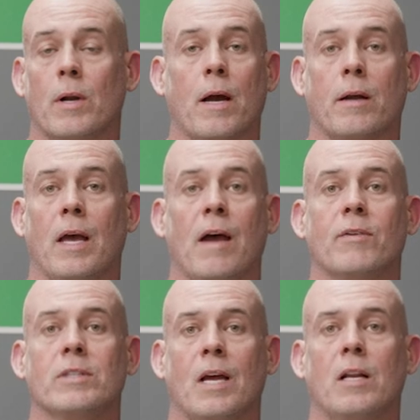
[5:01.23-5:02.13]
not gonna
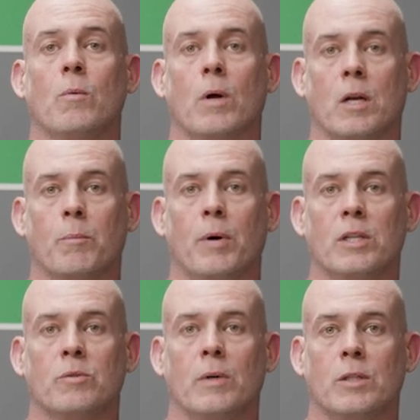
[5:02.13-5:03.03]
have a ten to one
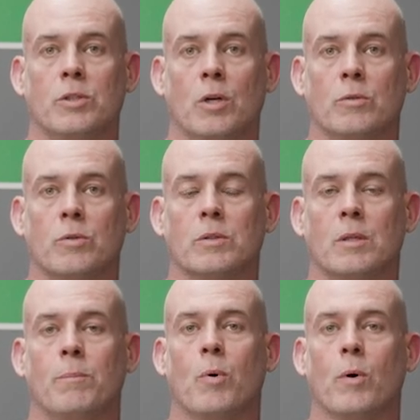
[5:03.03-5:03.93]
compression ratio. So
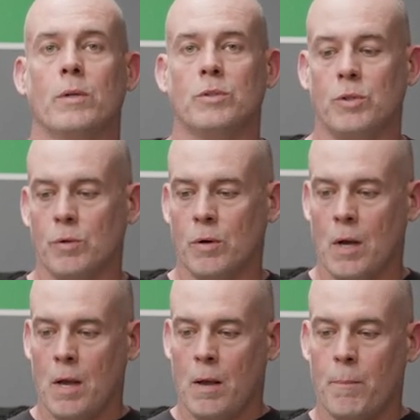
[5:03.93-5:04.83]
it's important to
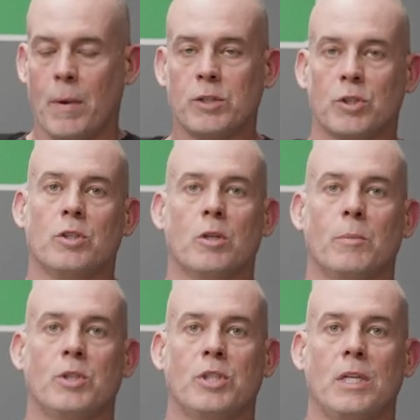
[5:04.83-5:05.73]
measure your
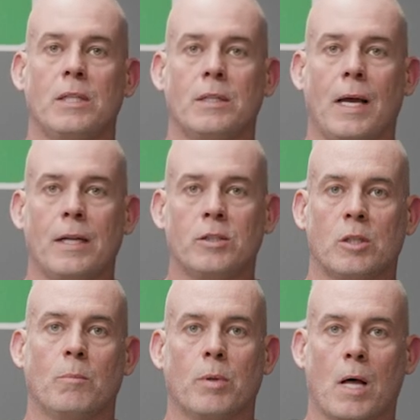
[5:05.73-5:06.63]
machined
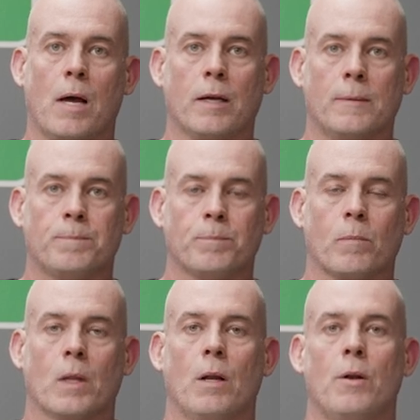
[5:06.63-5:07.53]
engine block,
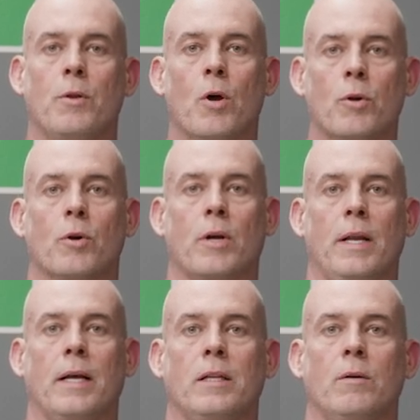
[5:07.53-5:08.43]
know your
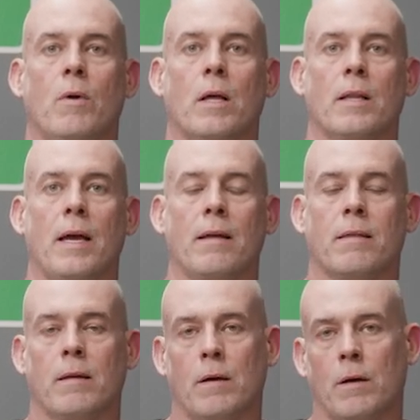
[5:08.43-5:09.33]
connecting rod length,